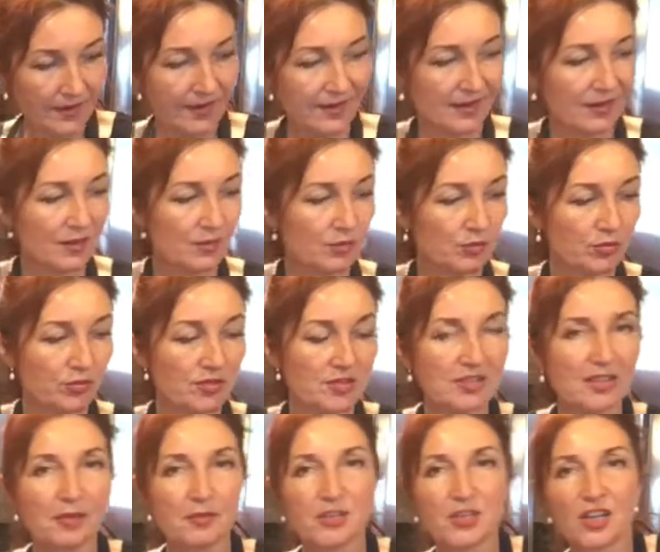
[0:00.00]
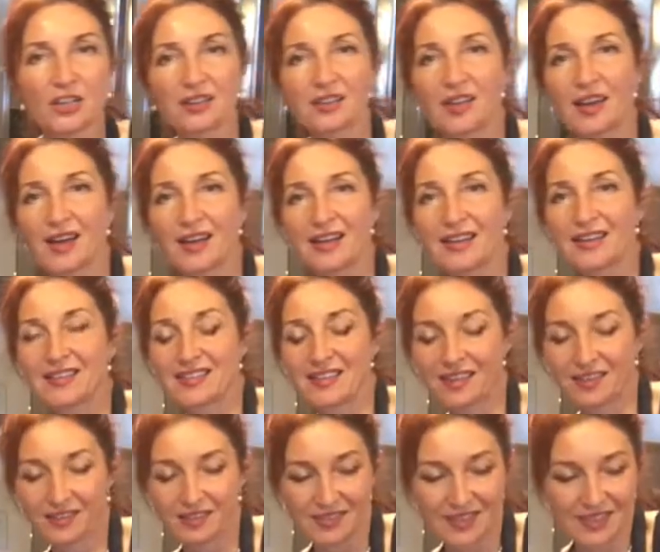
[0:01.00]
I'm gonna put this Kamchatka
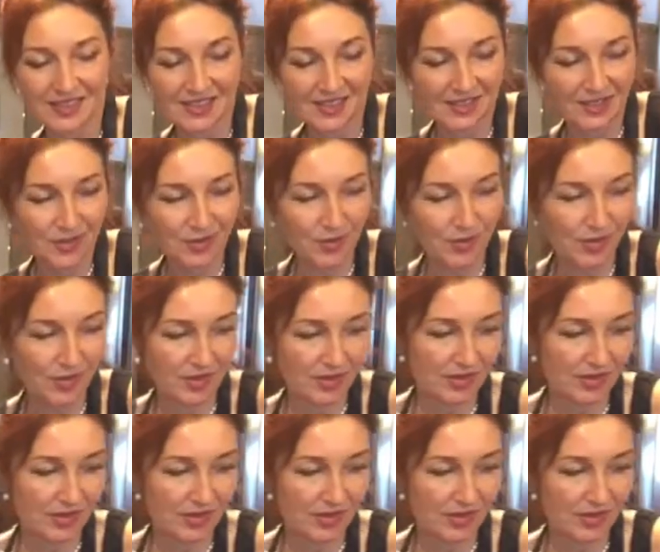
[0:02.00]
honeysuckles here too.